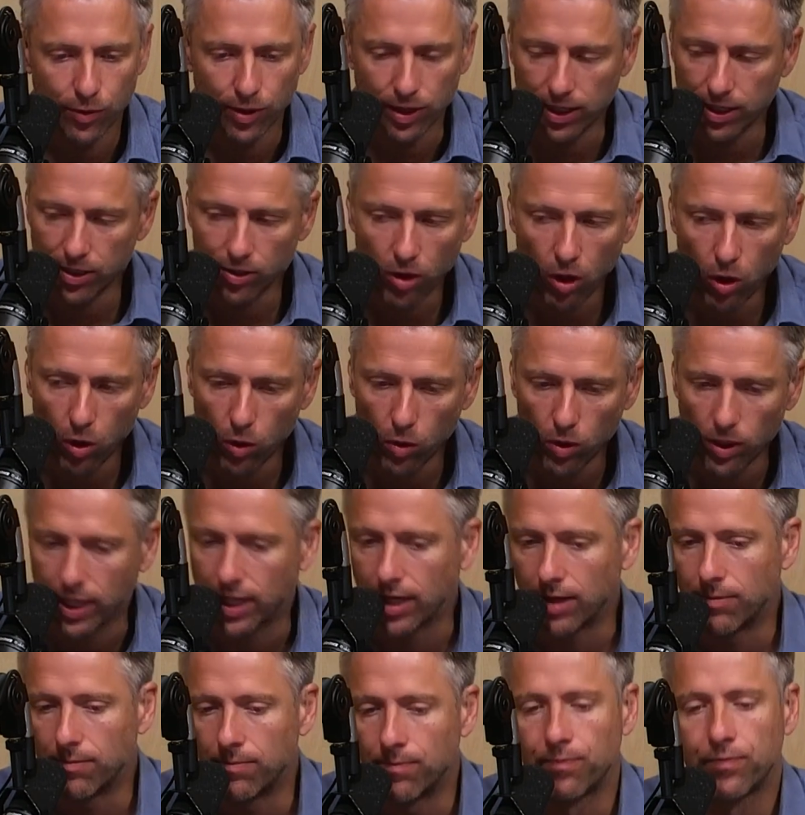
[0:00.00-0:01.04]
with a little hole
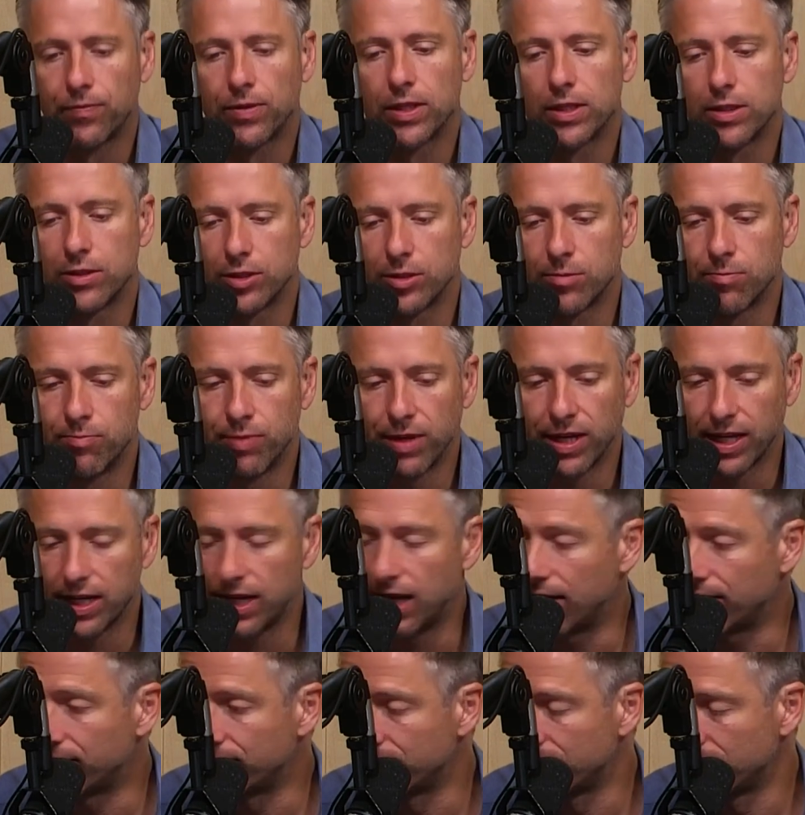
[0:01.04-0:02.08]
in them, just big
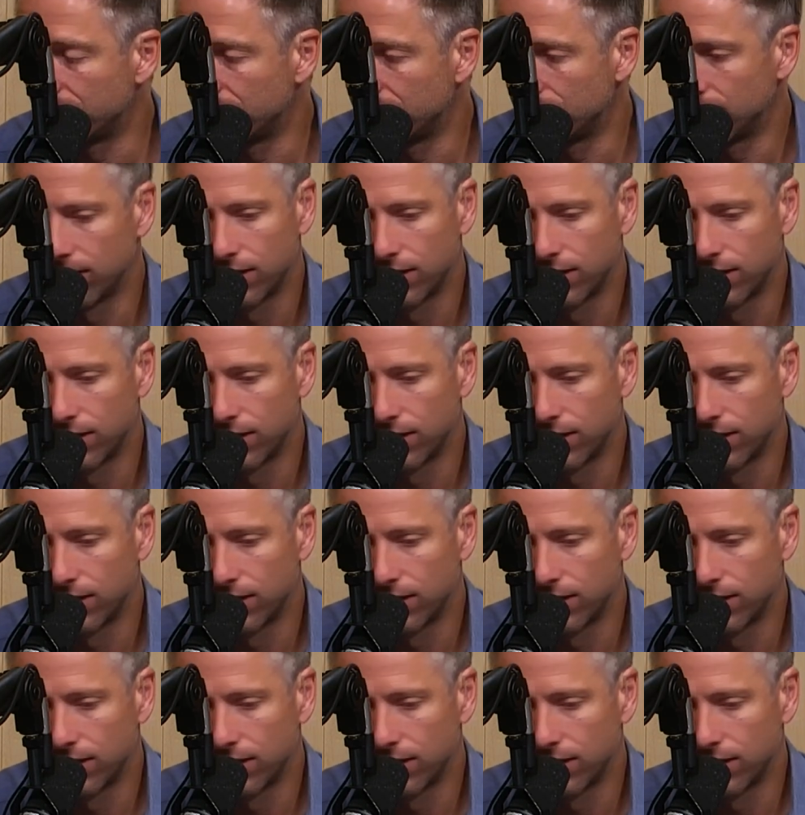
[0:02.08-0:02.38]
enough